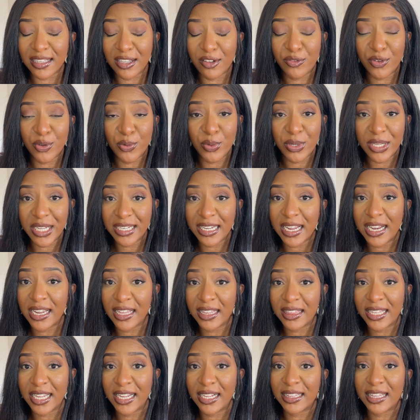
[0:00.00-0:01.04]
If you need
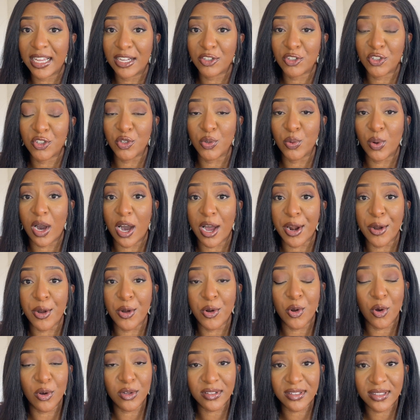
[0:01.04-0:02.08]
anything that you are
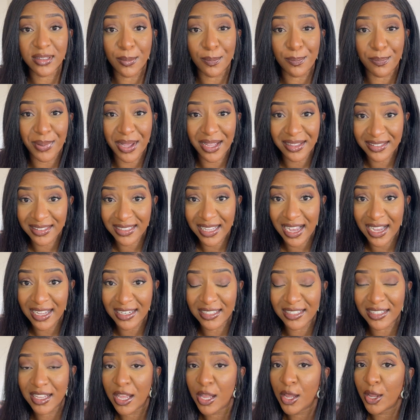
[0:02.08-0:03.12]
not the best
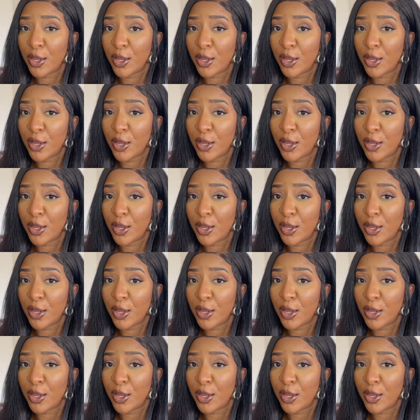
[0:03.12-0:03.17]
at,